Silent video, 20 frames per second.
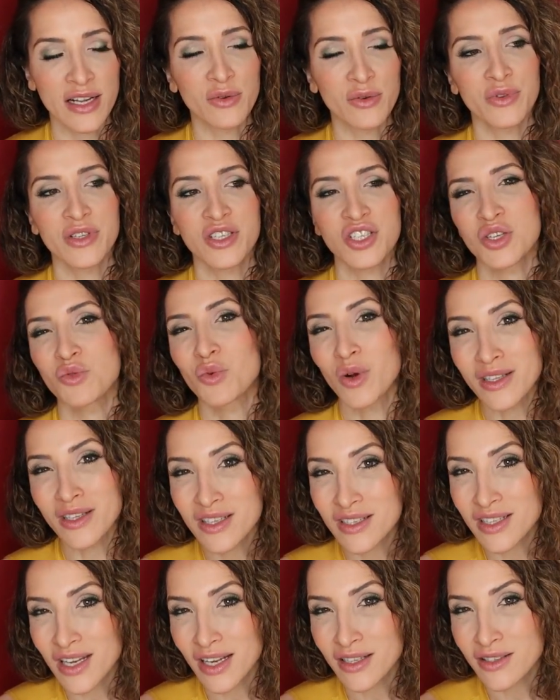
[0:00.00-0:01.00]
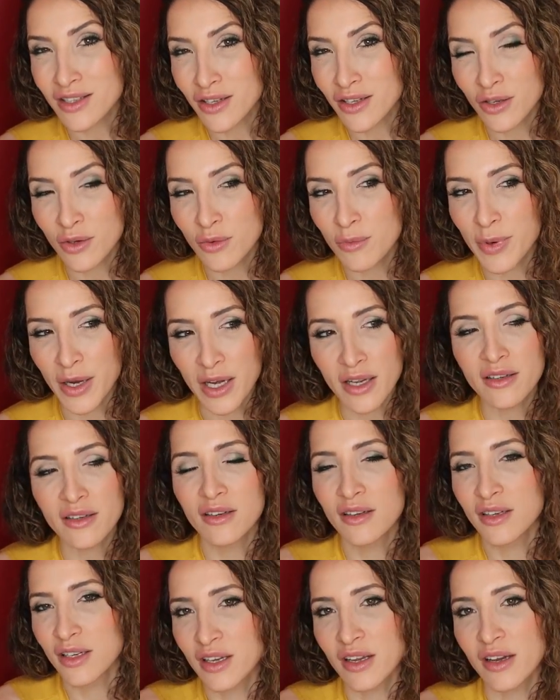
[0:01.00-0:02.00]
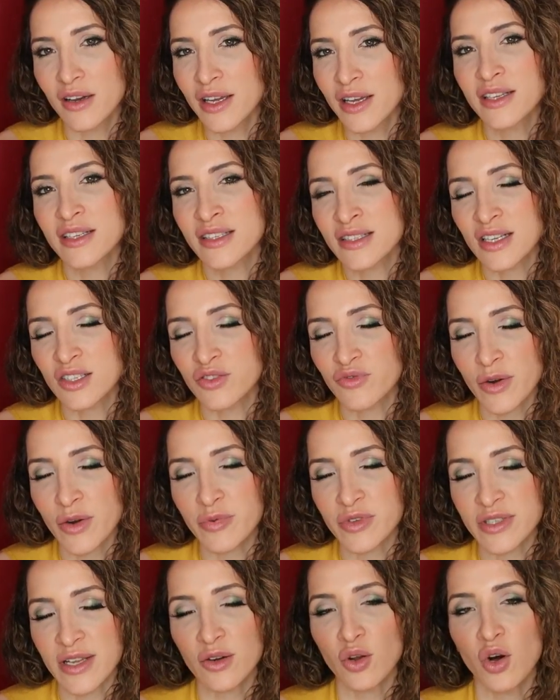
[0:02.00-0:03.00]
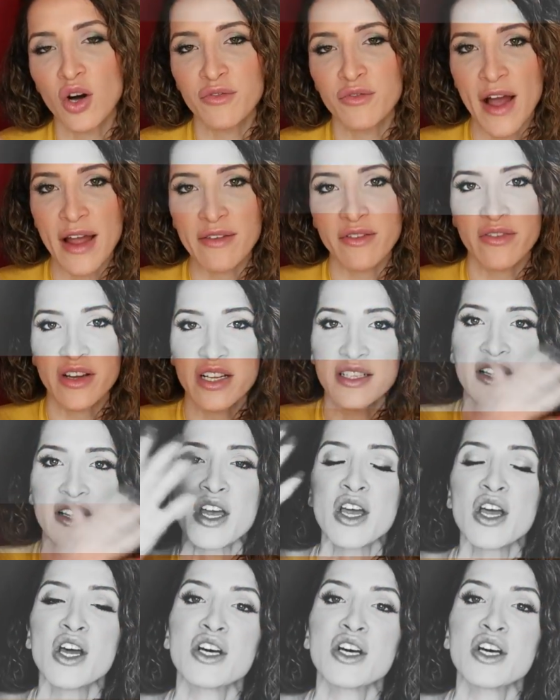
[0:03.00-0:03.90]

I don't think she wants a tattoo, but you know, it does represent all five of us.